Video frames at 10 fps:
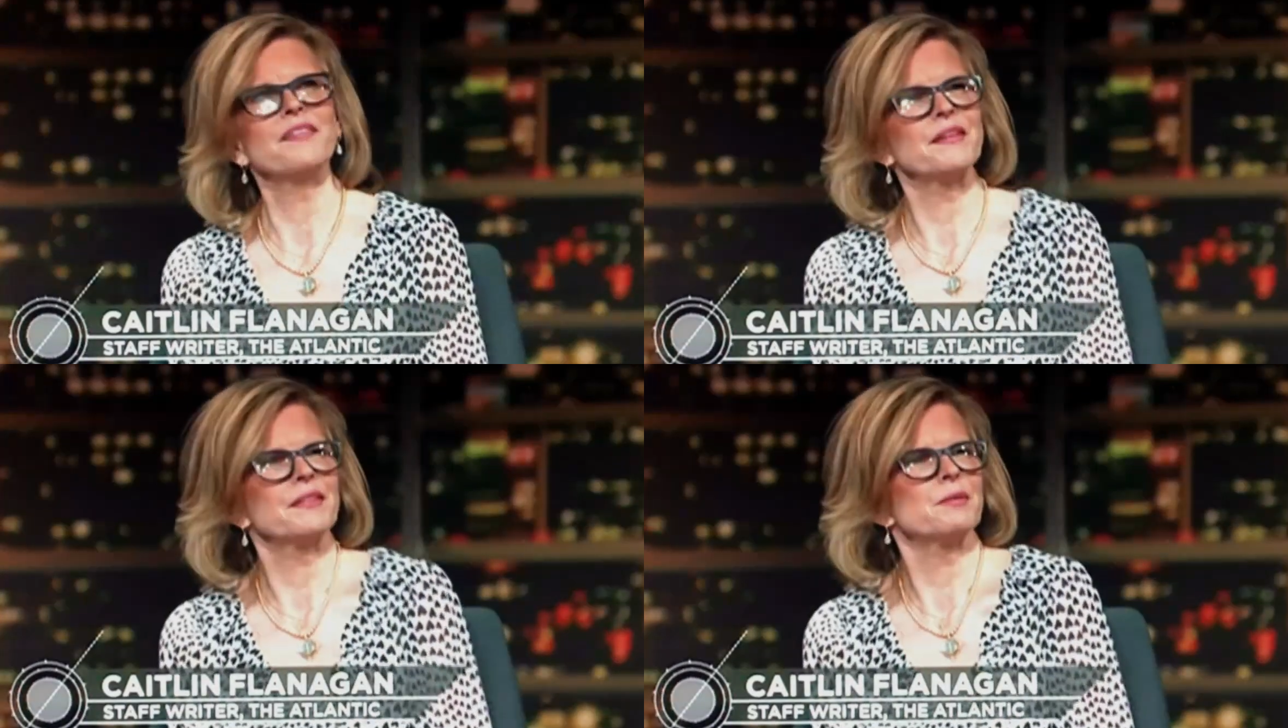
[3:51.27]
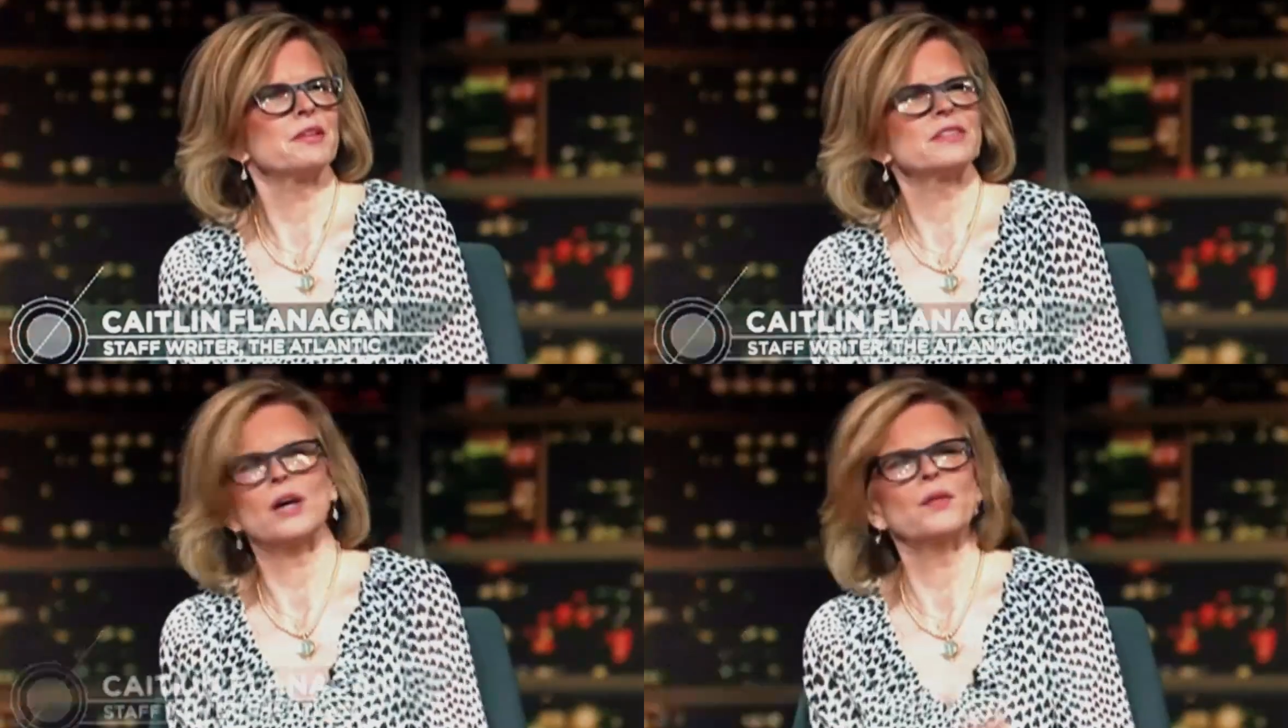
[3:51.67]
And then they
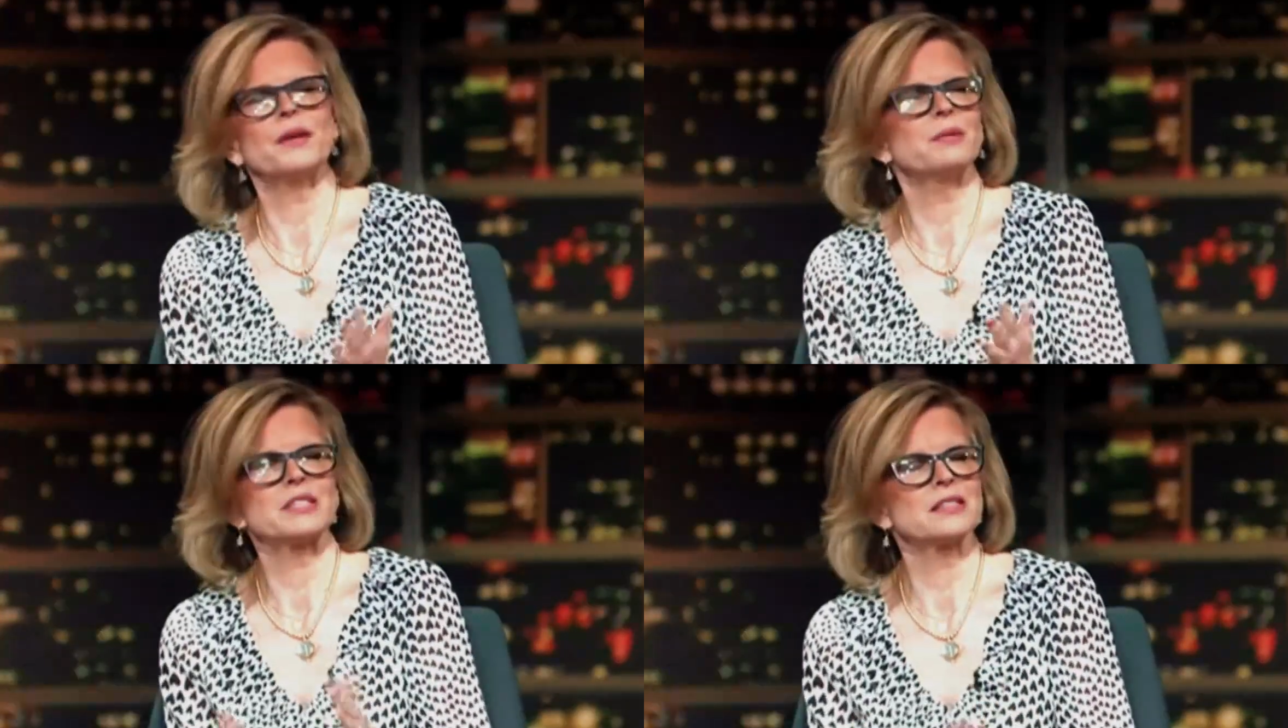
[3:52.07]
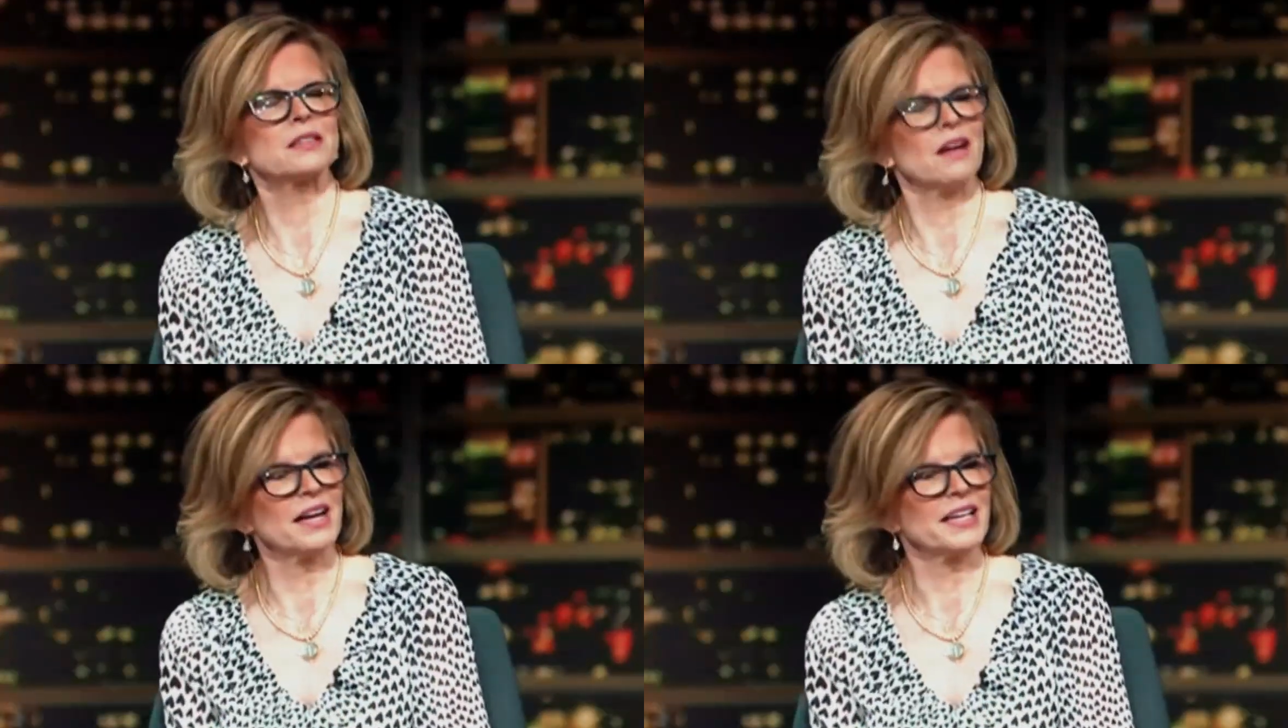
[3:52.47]
realized, oh, they were just
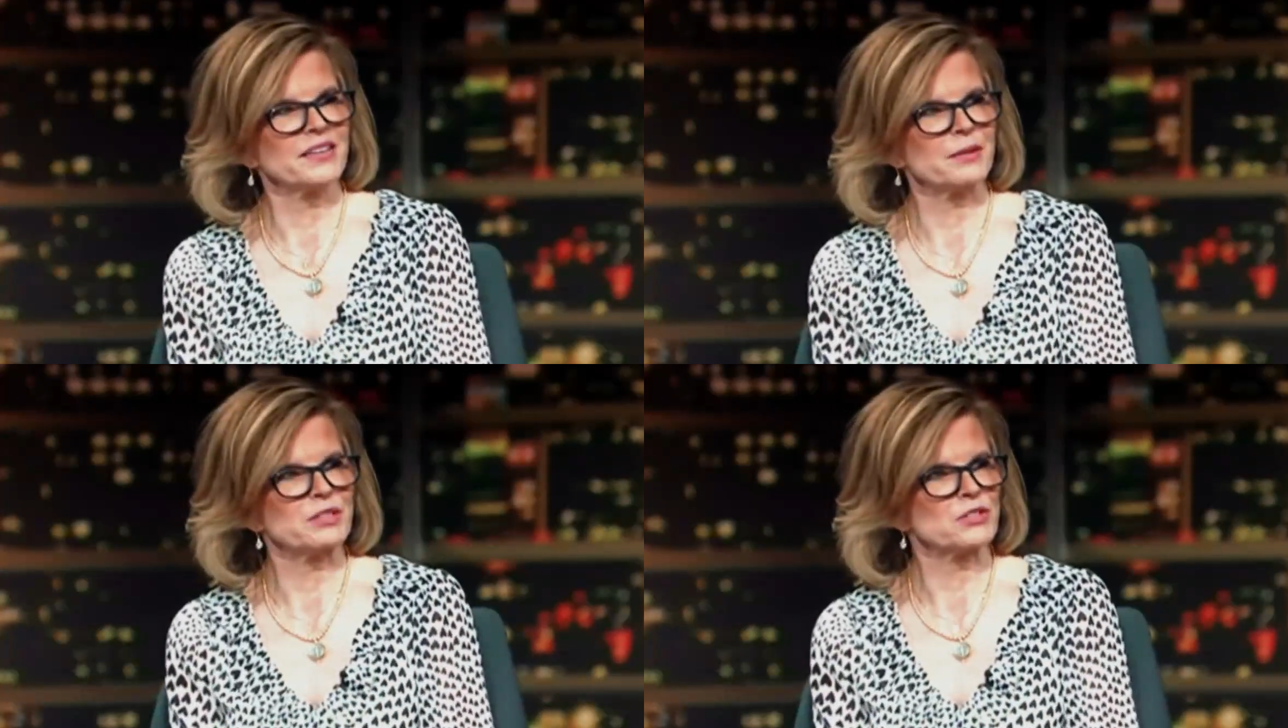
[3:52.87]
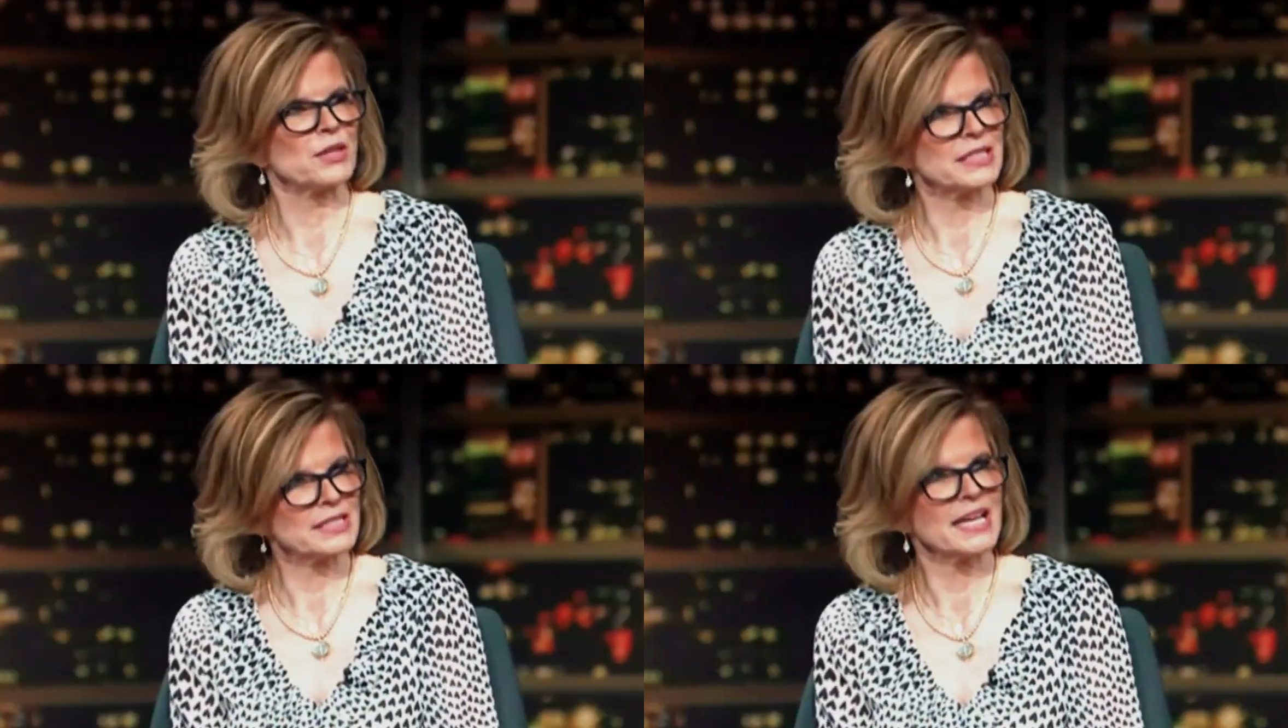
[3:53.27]
lying. They were just
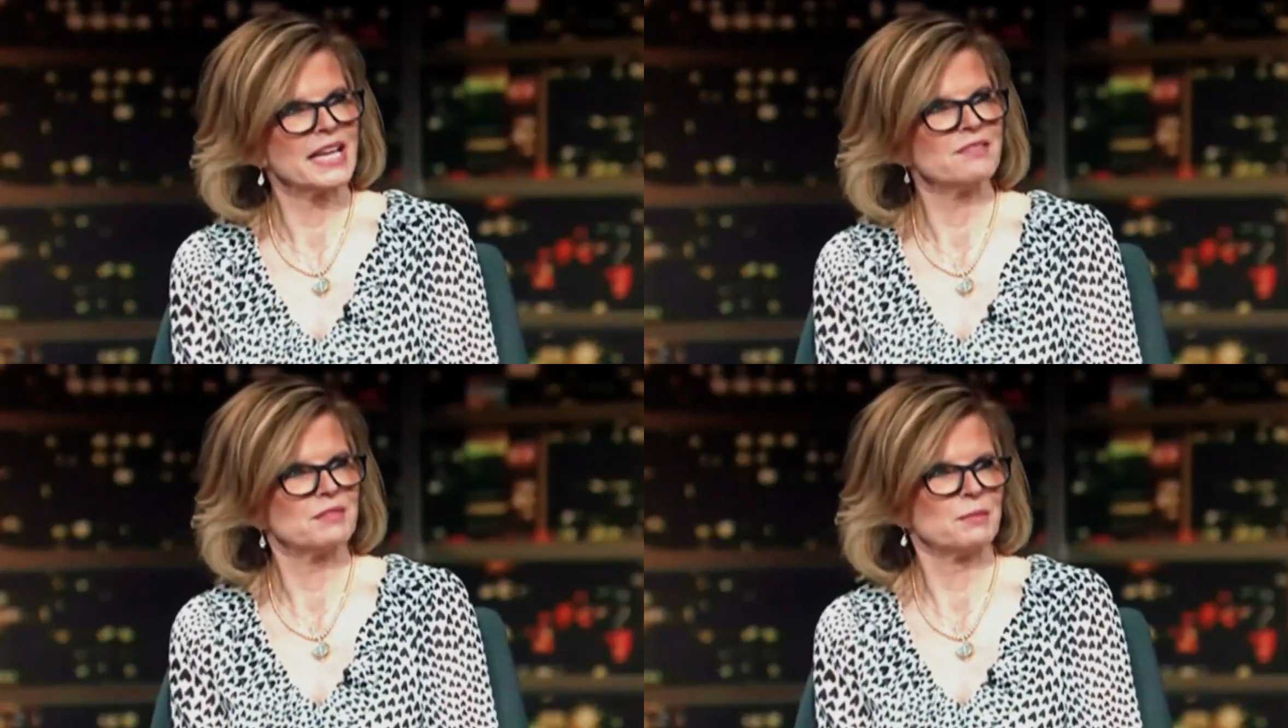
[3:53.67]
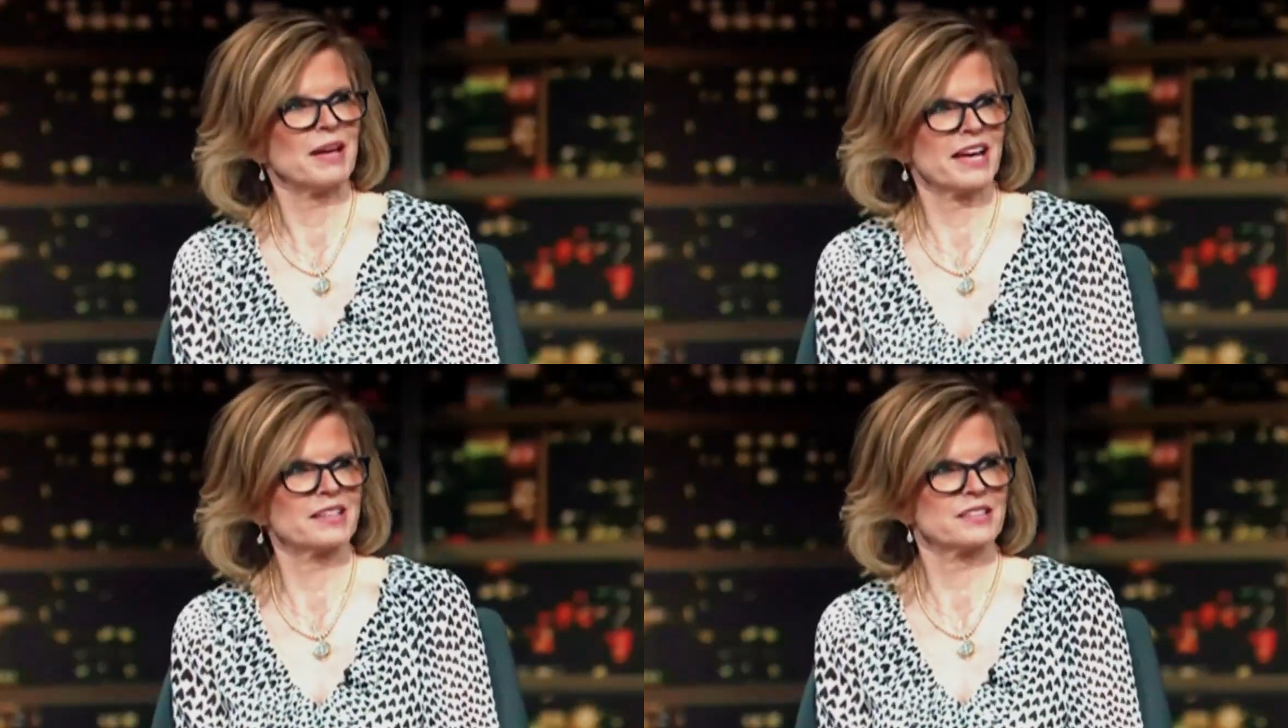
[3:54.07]
trying to save the
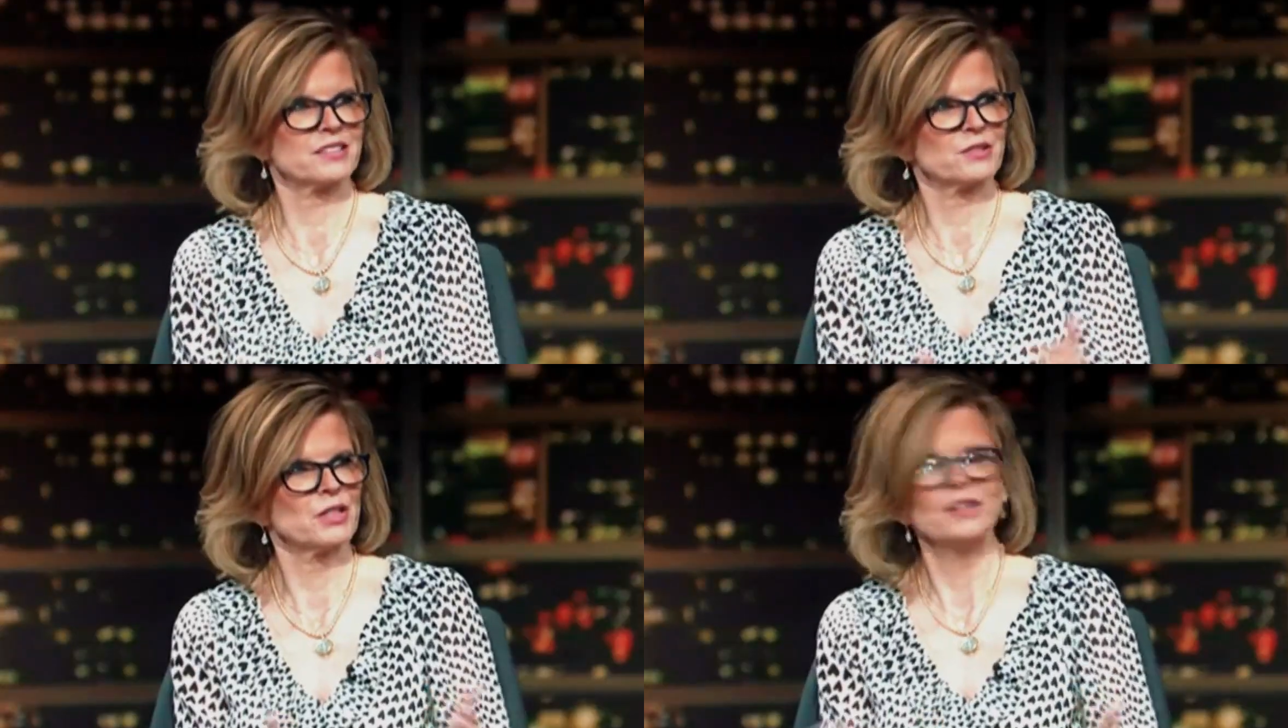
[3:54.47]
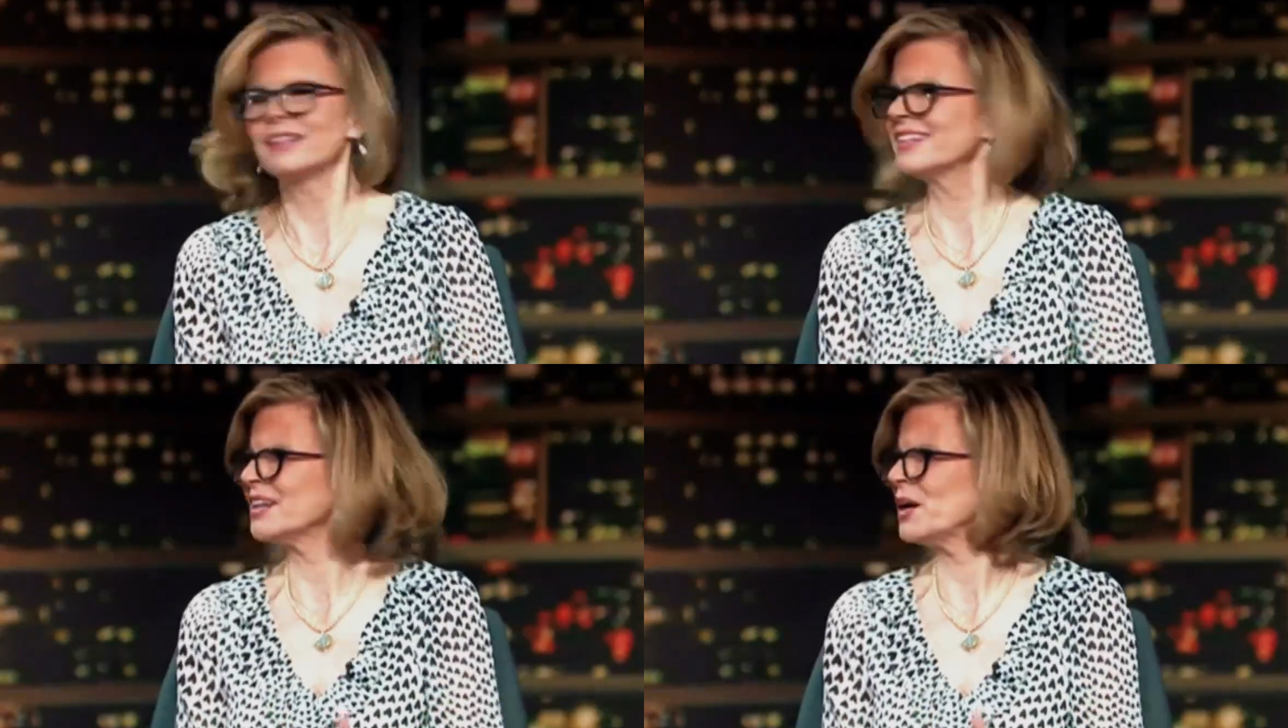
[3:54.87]
masks. Oops.
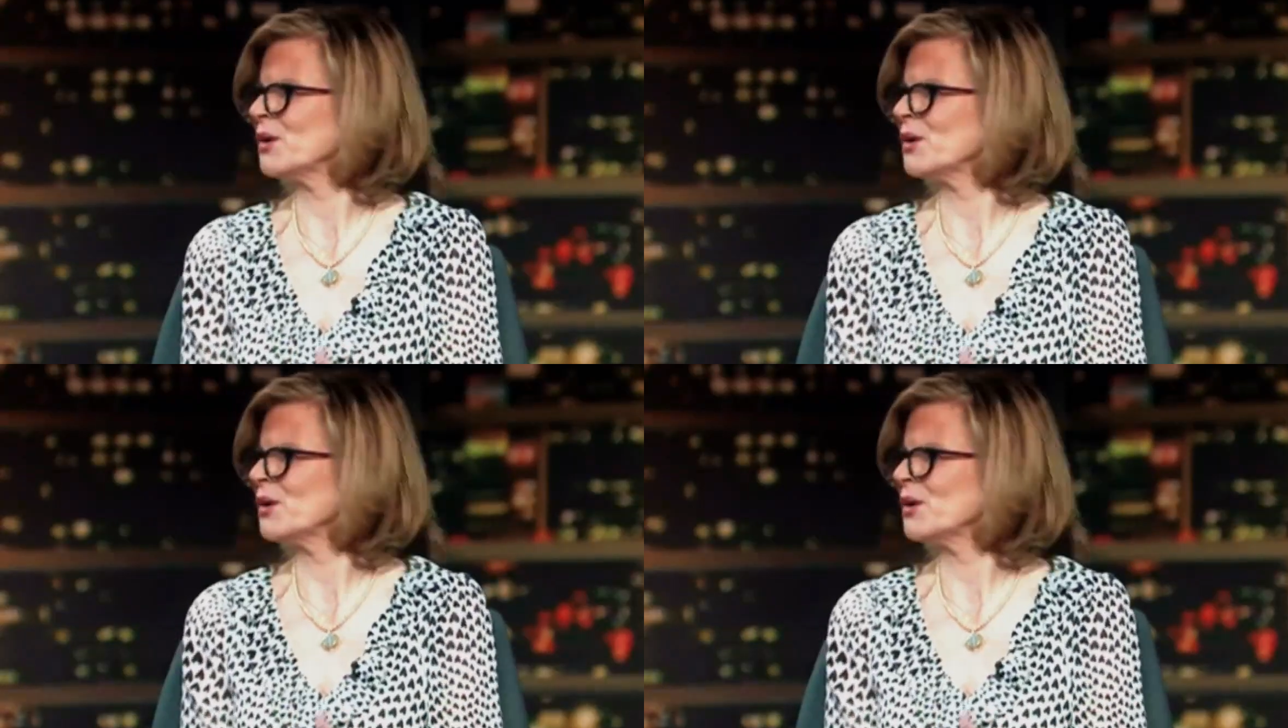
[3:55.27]
You